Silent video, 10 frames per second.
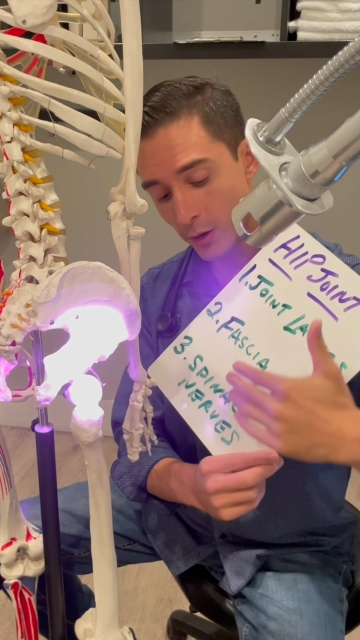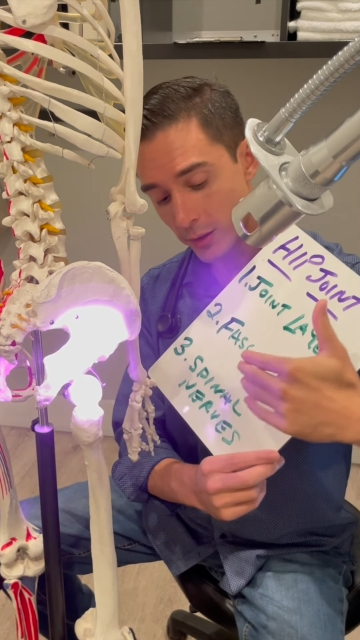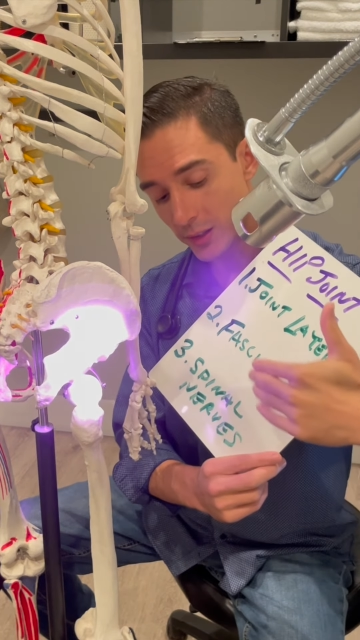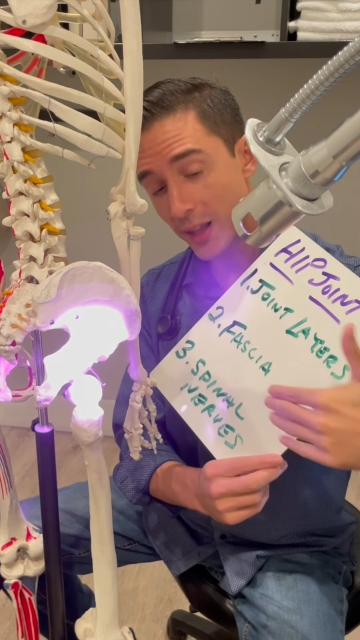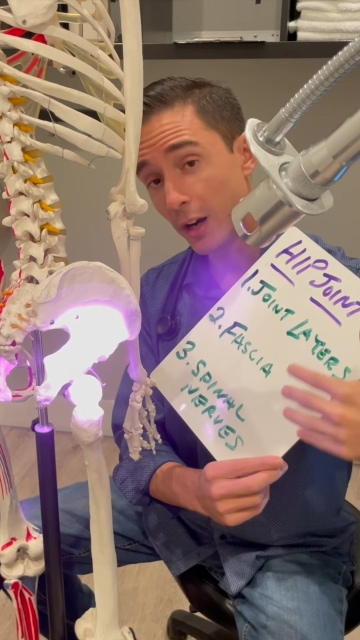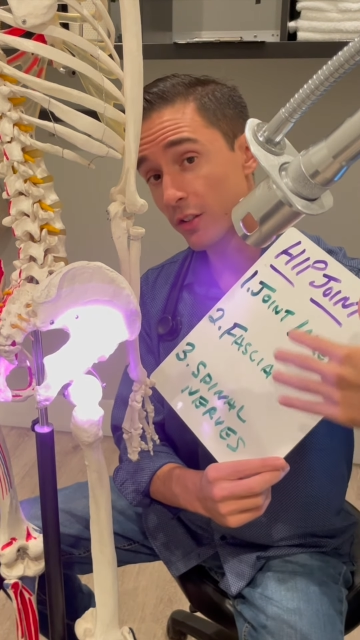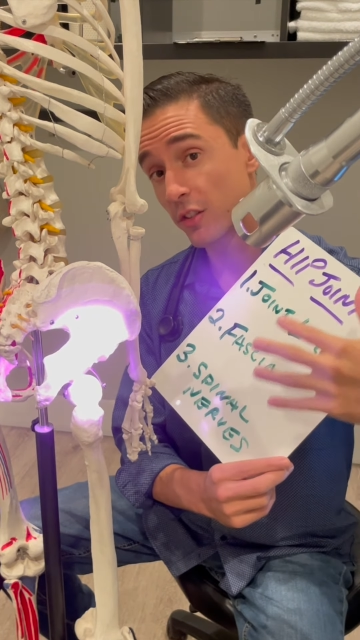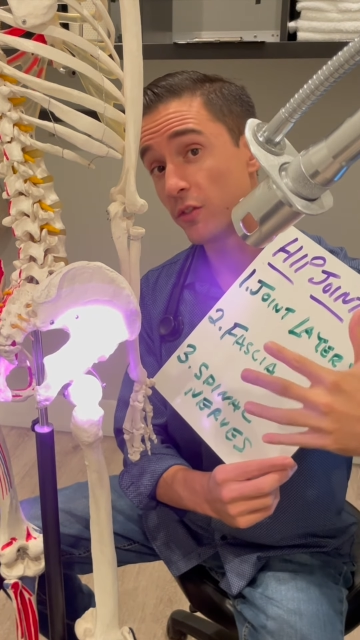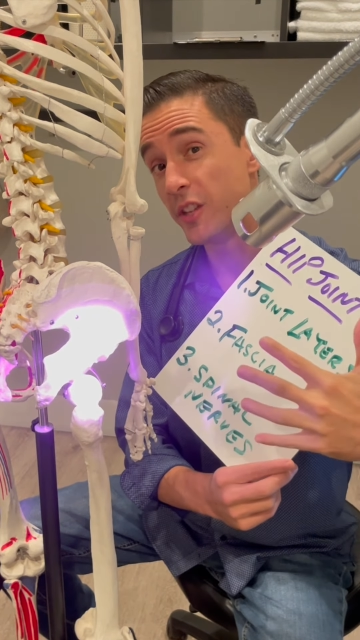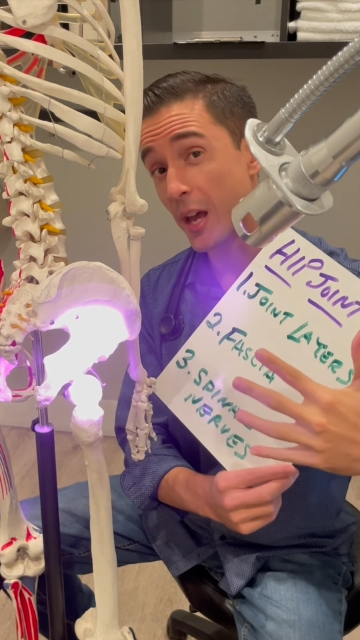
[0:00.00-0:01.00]
the layers
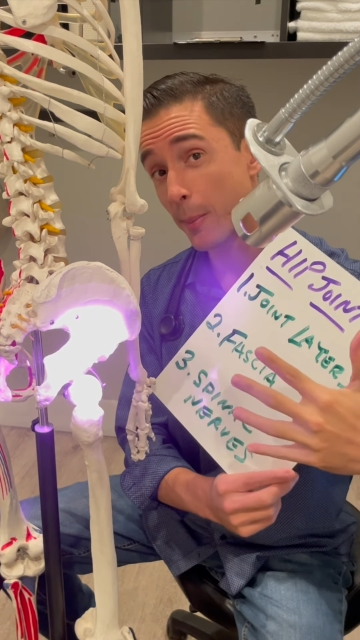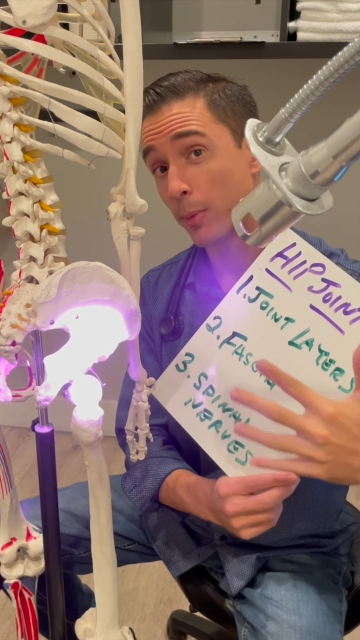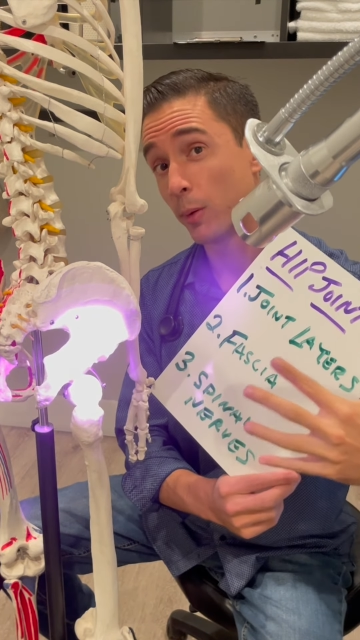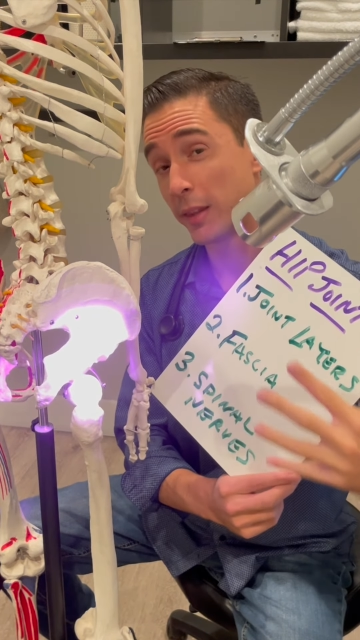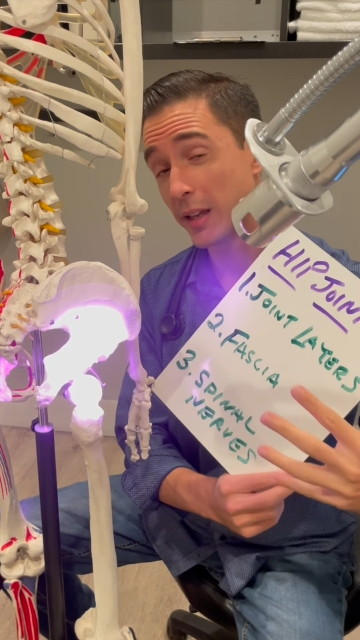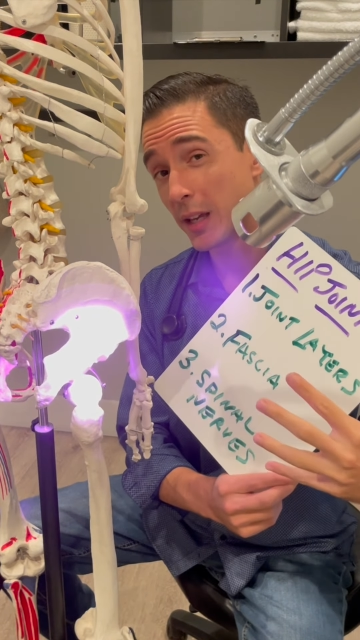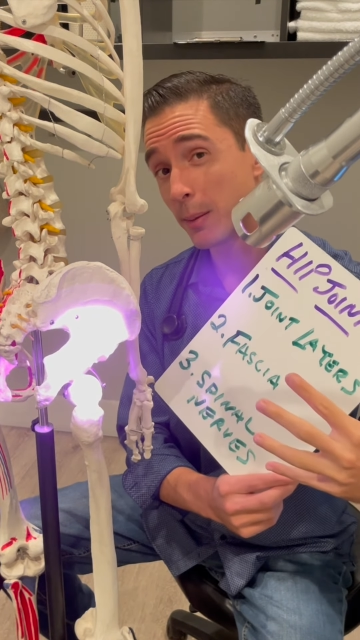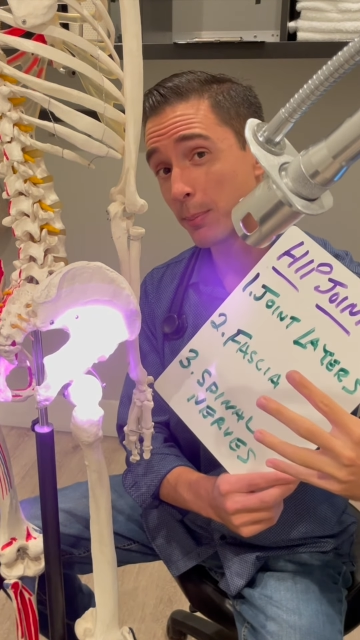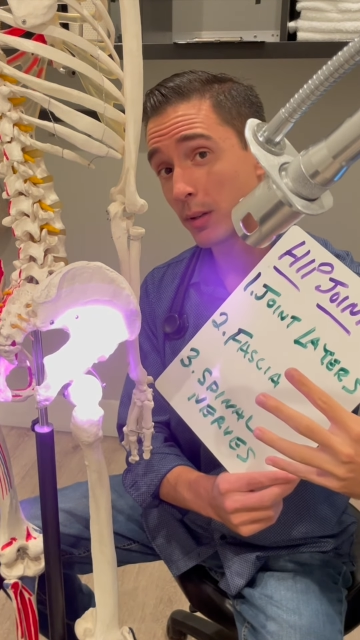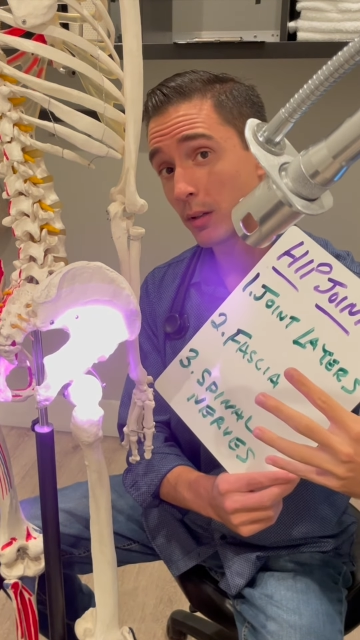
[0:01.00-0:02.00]
of depth with the
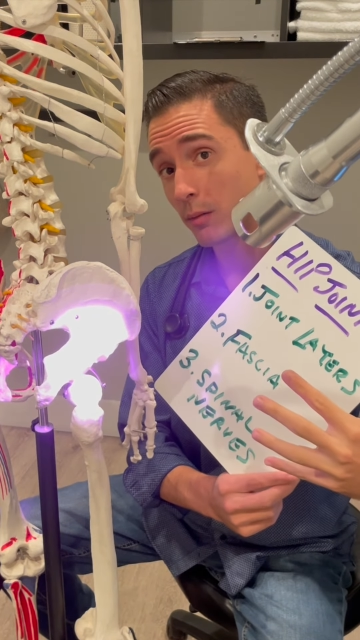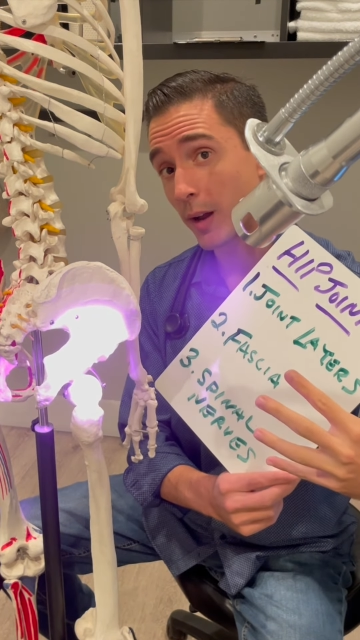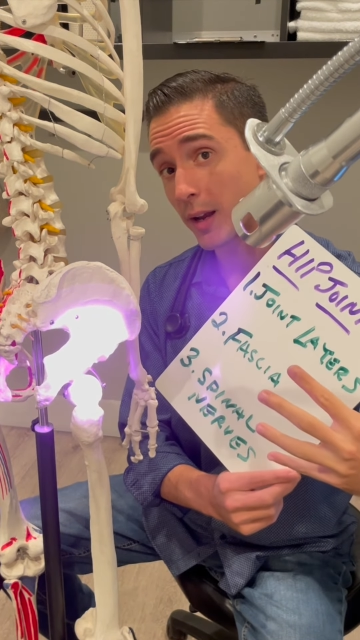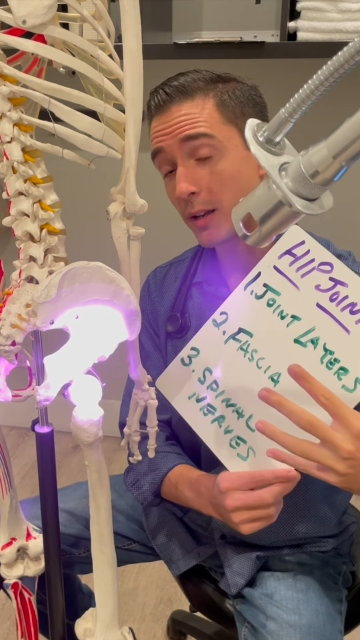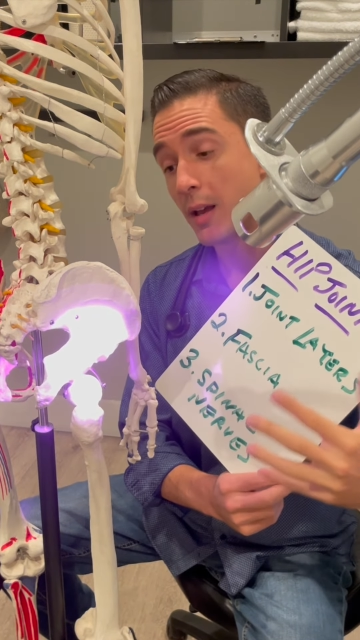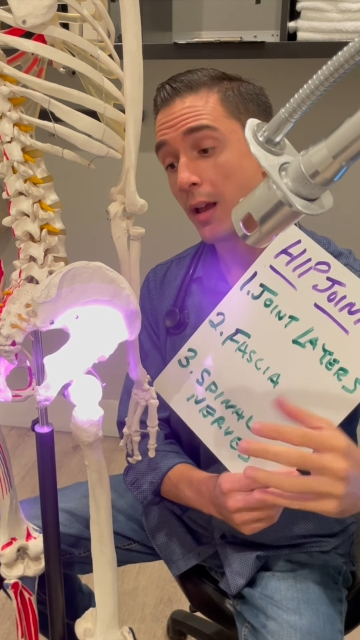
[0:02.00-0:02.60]
hip, right?